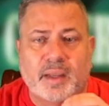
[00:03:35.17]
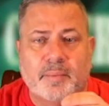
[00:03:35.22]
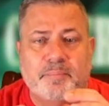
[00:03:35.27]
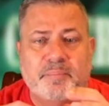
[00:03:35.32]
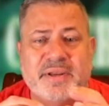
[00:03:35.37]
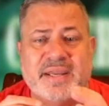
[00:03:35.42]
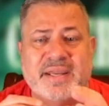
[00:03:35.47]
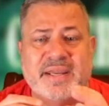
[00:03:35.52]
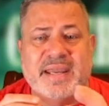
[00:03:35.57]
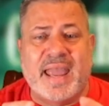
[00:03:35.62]

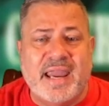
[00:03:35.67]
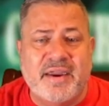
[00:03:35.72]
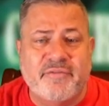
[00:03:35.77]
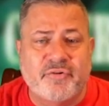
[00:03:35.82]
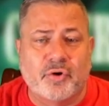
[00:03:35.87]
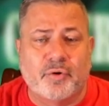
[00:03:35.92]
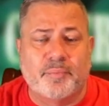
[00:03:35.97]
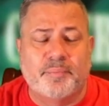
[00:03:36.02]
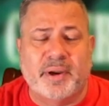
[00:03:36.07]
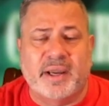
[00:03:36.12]

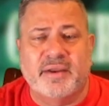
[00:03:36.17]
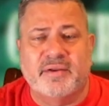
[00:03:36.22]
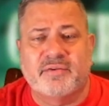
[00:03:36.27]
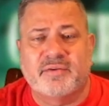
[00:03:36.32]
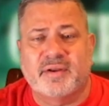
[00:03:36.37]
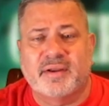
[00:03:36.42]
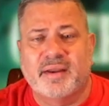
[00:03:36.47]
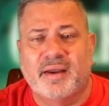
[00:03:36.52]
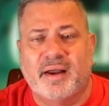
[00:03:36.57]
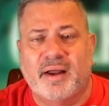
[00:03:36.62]
Behavioral based,
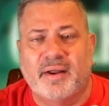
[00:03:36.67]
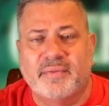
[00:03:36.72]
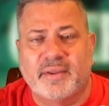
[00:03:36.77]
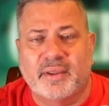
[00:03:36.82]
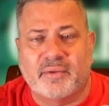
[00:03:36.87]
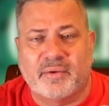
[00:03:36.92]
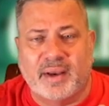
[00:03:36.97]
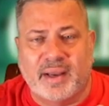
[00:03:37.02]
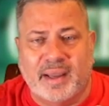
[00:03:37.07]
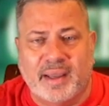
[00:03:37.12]
on the other
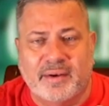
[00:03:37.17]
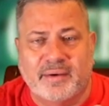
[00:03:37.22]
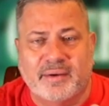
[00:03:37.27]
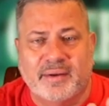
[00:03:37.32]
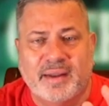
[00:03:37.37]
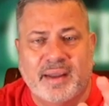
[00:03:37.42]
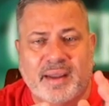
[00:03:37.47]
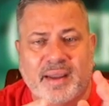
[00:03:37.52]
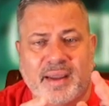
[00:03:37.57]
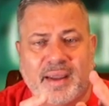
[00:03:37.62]
hand,
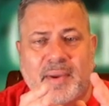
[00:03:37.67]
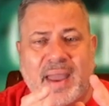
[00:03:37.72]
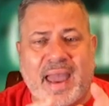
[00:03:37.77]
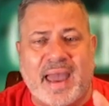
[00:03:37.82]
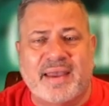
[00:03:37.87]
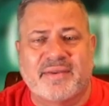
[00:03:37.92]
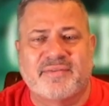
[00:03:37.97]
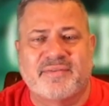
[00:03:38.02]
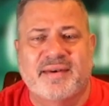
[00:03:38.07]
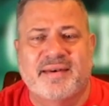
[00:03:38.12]

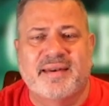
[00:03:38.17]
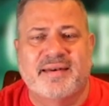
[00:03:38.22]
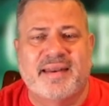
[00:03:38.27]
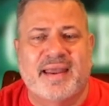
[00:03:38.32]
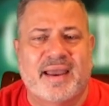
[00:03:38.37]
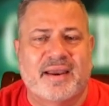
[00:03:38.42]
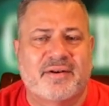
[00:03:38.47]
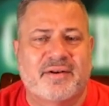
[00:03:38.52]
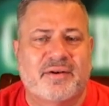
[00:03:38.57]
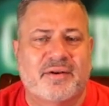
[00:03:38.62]
has to
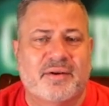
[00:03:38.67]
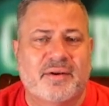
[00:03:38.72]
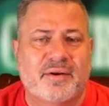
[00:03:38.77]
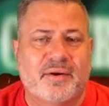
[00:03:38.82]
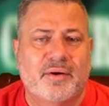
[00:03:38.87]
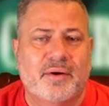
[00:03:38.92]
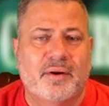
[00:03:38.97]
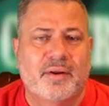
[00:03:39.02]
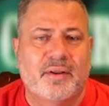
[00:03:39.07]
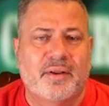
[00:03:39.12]
detect
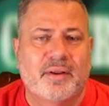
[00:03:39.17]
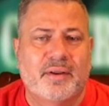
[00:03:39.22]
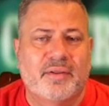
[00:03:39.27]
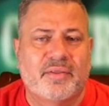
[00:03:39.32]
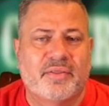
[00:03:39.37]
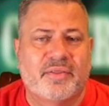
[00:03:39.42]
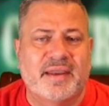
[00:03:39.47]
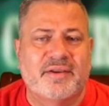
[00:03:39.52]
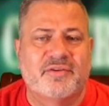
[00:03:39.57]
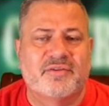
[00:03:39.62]

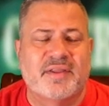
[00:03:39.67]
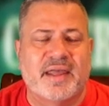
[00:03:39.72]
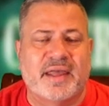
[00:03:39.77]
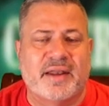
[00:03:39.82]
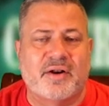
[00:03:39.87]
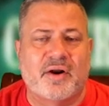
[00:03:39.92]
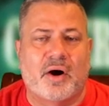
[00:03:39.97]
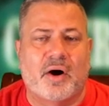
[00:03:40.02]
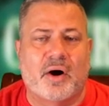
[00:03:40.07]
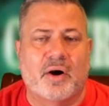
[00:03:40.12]
things
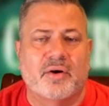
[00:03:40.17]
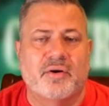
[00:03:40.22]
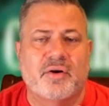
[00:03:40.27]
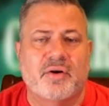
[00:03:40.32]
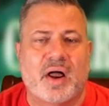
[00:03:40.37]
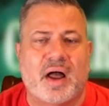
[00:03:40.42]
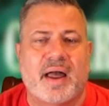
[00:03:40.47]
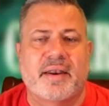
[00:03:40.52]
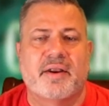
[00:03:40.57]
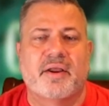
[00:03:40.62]
that are
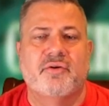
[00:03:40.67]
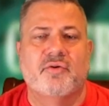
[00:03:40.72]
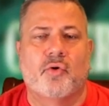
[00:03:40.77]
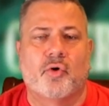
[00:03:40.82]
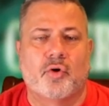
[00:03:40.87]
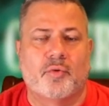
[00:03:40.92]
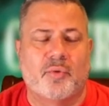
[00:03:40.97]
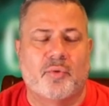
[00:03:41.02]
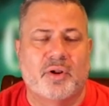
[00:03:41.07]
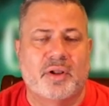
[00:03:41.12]
not
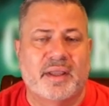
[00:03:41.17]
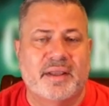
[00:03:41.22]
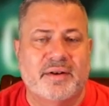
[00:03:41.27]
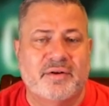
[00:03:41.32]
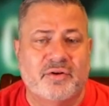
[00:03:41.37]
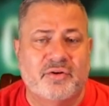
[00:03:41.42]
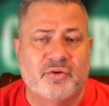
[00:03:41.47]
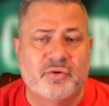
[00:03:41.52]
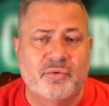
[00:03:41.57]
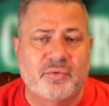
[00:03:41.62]
normal, and to
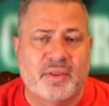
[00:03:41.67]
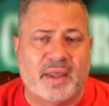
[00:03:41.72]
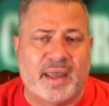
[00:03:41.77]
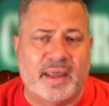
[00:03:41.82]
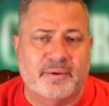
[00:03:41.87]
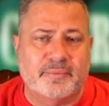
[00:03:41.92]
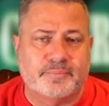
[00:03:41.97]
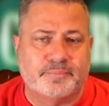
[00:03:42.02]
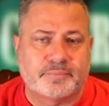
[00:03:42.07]
do that,